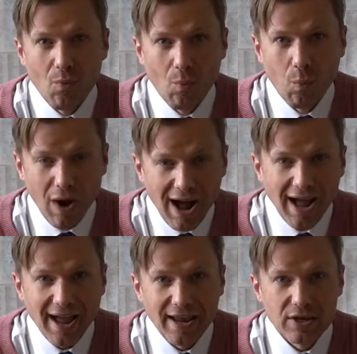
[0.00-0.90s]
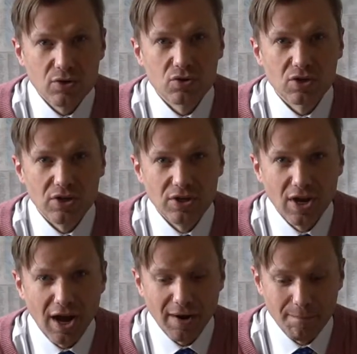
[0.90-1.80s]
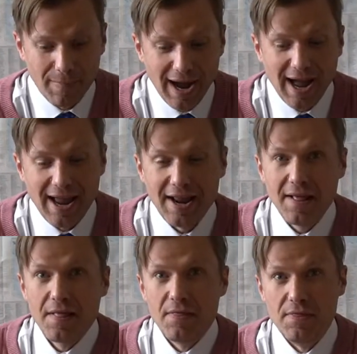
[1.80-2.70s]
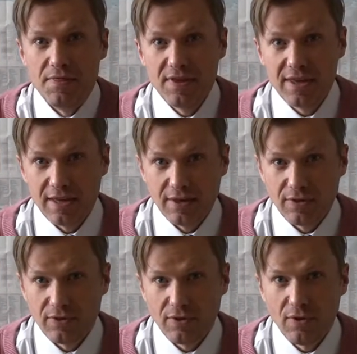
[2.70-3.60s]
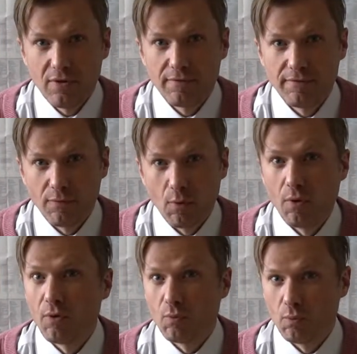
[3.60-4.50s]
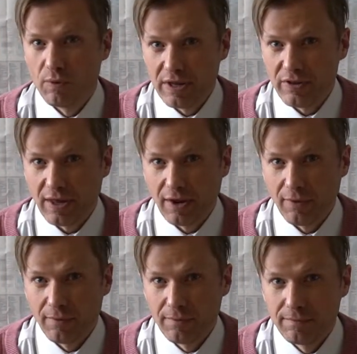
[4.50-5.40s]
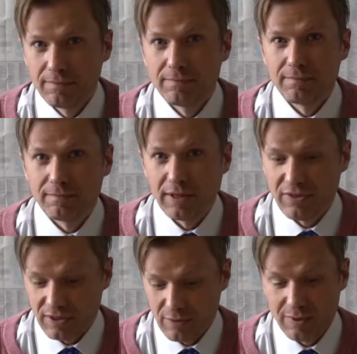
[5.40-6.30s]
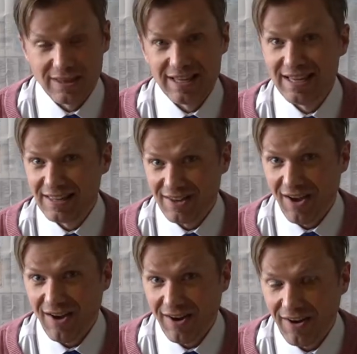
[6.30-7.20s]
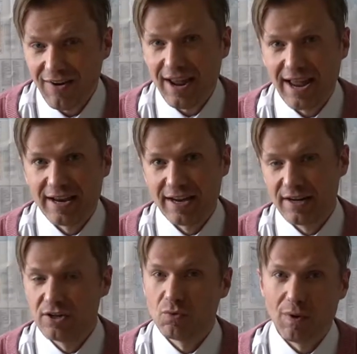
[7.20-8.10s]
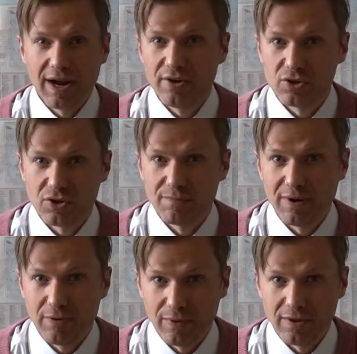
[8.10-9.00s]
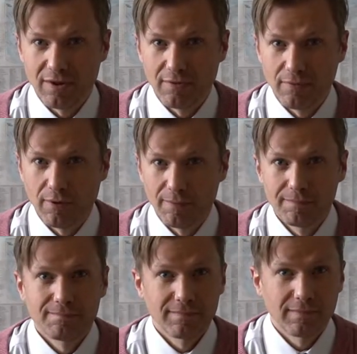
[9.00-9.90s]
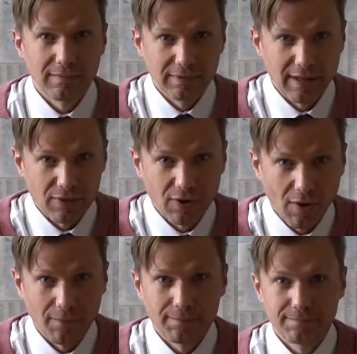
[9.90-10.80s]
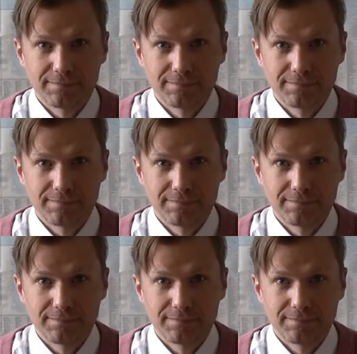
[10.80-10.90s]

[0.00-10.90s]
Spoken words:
why you should not buy these for resale. Let's see what these are and get into why you shouldn't pay resale for them. Let's go.